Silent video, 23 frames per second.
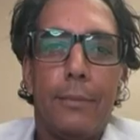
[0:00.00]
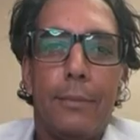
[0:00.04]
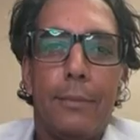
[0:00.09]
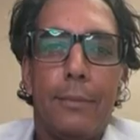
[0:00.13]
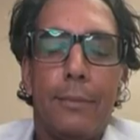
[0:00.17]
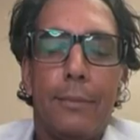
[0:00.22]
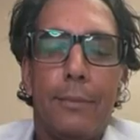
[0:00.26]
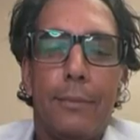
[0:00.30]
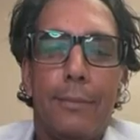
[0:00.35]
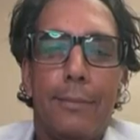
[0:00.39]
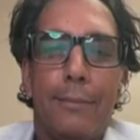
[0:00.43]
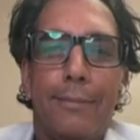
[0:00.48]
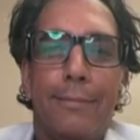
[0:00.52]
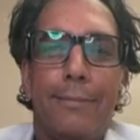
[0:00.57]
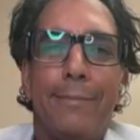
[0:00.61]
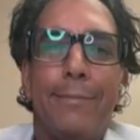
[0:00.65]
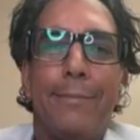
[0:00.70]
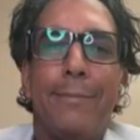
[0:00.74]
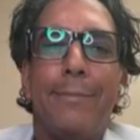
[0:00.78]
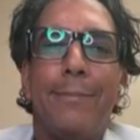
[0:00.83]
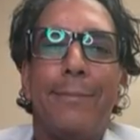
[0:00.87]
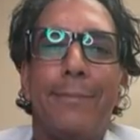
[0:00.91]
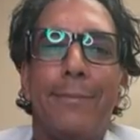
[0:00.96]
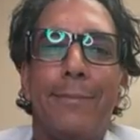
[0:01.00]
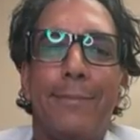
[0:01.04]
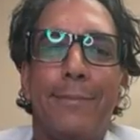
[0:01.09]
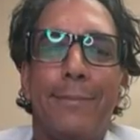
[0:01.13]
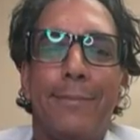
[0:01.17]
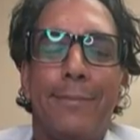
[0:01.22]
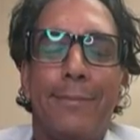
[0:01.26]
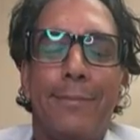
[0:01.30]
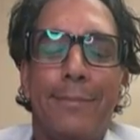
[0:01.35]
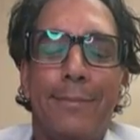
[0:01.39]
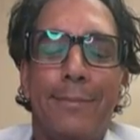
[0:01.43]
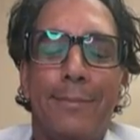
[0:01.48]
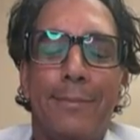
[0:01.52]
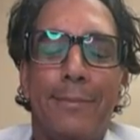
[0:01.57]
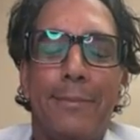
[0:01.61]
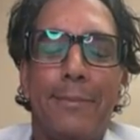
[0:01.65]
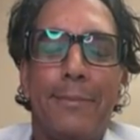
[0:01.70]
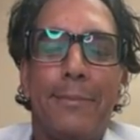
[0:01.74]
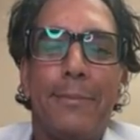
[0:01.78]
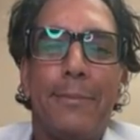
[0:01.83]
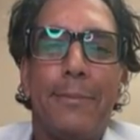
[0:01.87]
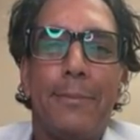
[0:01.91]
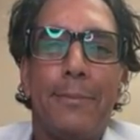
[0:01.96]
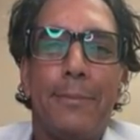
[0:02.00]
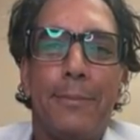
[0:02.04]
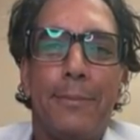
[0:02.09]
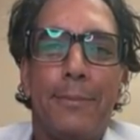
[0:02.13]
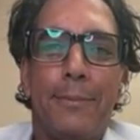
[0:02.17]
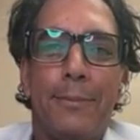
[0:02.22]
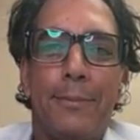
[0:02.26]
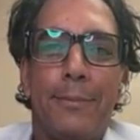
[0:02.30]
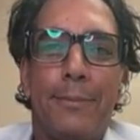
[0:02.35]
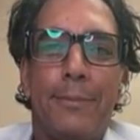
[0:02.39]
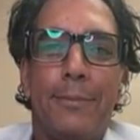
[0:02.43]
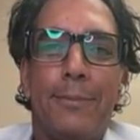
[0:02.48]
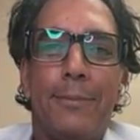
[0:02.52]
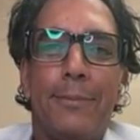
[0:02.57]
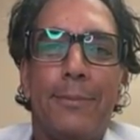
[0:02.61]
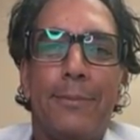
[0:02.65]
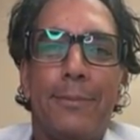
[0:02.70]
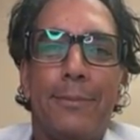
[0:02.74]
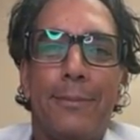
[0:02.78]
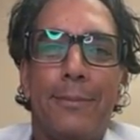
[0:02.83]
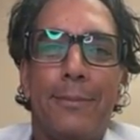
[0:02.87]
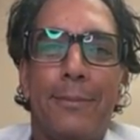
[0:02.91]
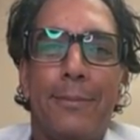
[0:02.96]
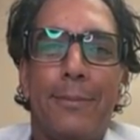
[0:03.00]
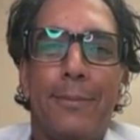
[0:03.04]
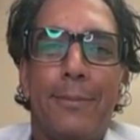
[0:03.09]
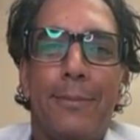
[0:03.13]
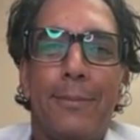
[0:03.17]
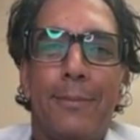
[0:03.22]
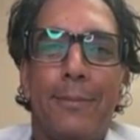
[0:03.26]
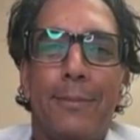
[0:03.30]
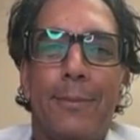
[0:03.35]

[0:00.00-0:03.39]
The person shown says nothing.